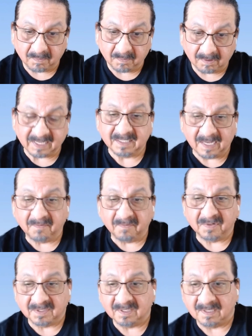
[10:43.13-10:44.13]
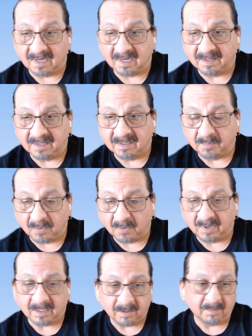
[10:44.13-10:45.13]
place emphasis on this
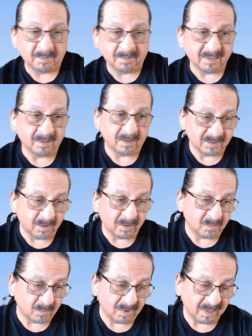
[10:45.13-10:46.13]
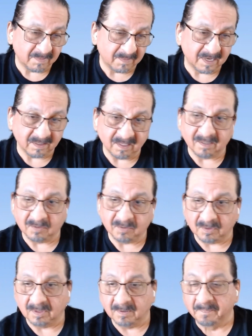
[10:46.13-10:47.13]
point, or don't worry about this,
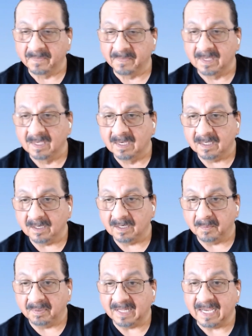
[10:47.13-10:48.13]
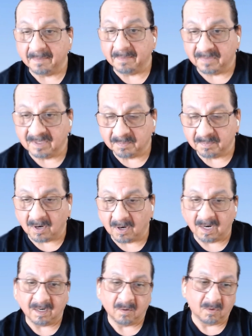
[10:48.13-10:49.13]
or, play up this
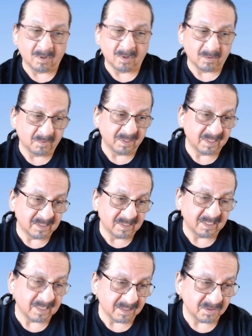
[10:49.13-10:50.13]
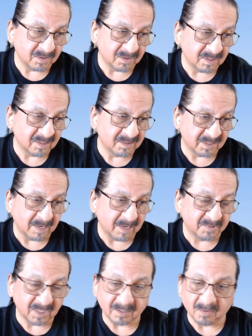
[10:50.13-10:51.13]
part, or really dig into this
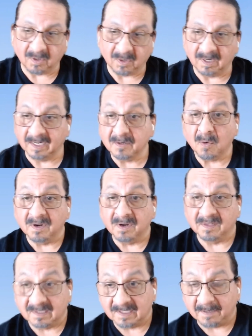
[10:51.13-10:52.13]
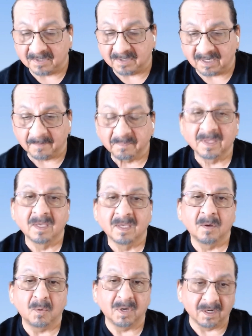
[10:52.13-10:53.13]
subject, or ignore this subject
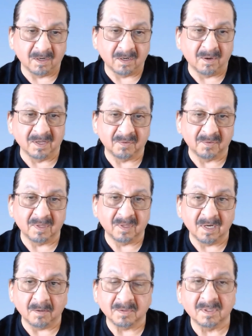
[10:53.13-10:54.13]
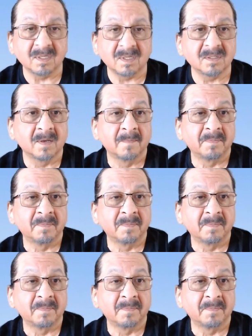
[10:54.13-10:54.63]
when you're going through the notes. Because